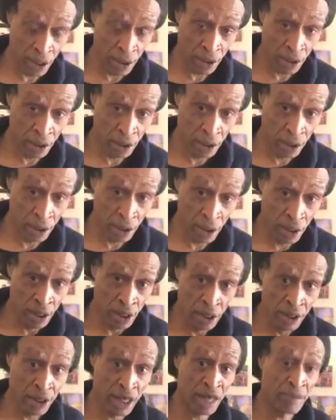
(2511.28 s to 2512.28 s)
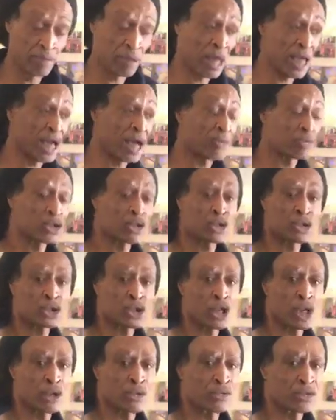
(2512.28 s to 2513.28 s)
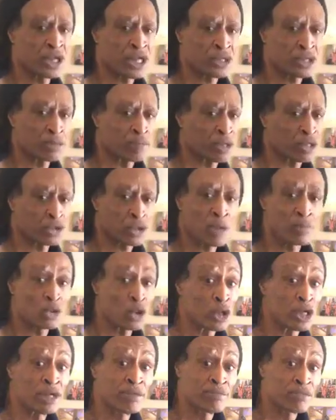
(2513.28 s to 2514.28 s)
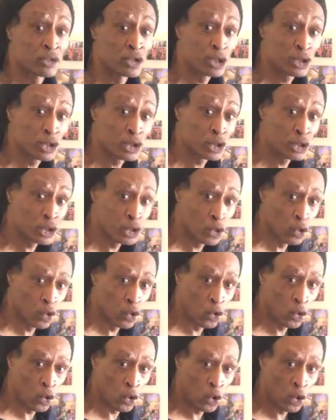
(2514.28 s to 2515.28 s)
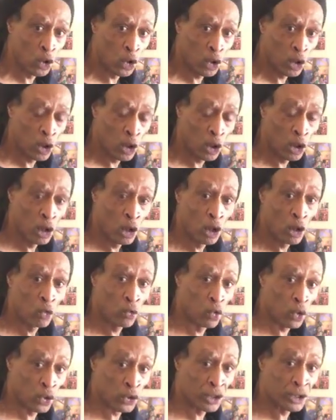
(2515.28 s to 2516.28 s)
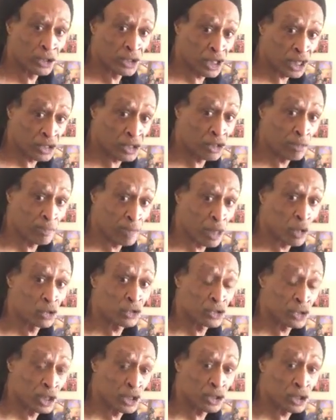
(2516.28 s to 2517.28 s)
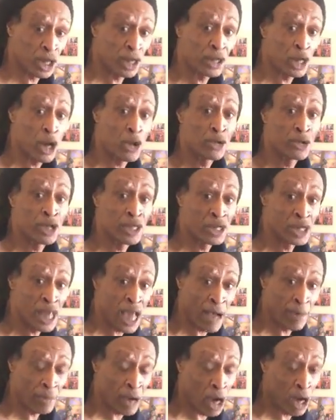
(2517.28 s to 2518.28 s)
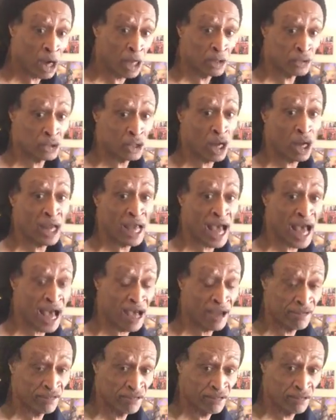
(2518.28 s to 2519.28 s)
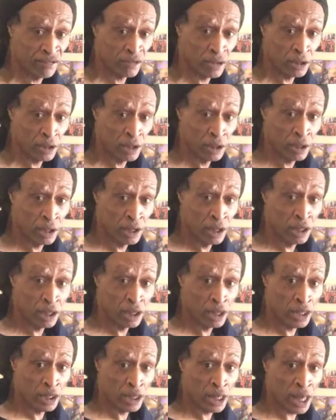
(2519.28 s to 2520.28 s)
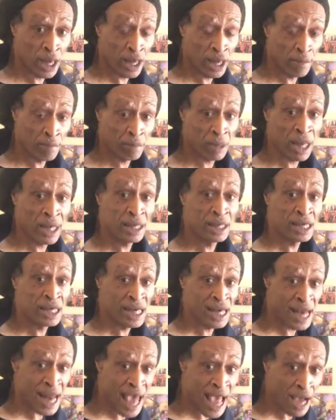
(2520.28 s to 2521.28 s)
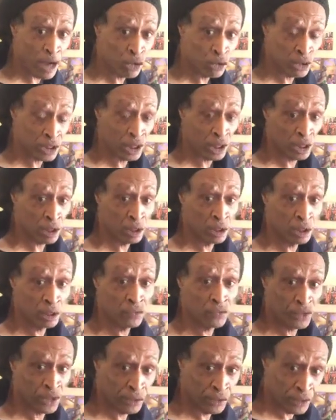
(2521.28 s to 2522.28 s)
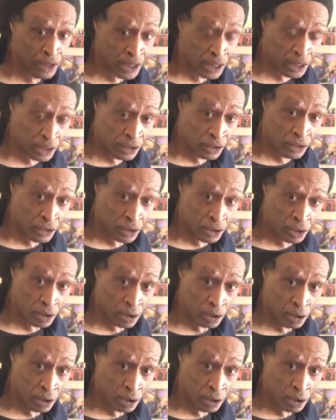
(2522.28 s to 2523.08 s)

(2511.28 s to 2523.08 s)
okay? They play up to a certain decibels. I'm not even sure what the decibels is. I know the Yamahas I have, yeah, play louder than these,